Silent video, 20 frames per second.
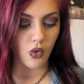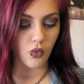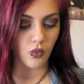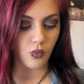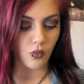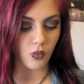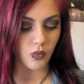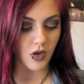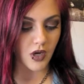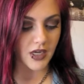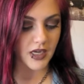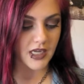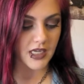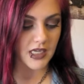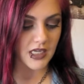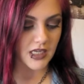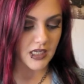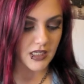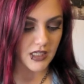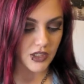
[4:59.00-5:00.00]
What
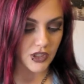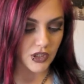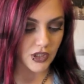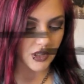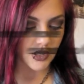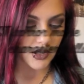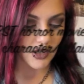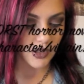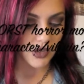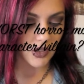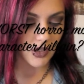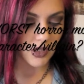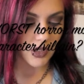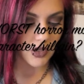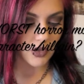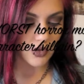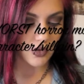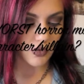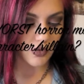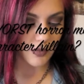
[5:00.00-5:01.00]
is
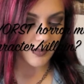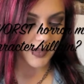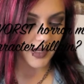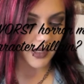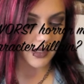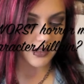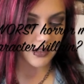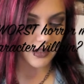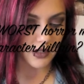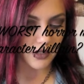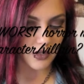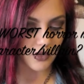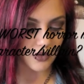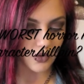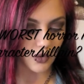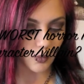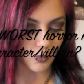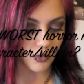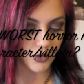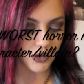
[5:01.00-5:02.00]
in your
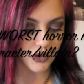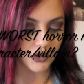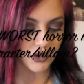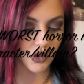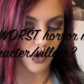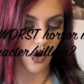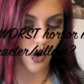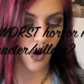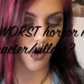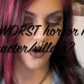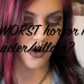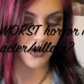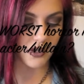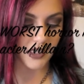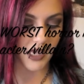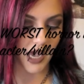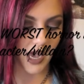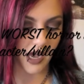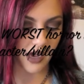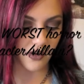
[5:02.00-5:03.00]
opinion, the worst horror
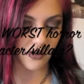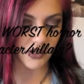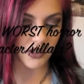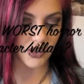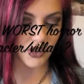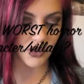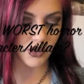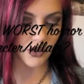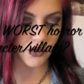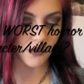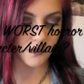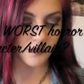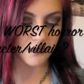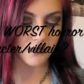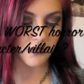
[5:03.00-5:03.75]
character?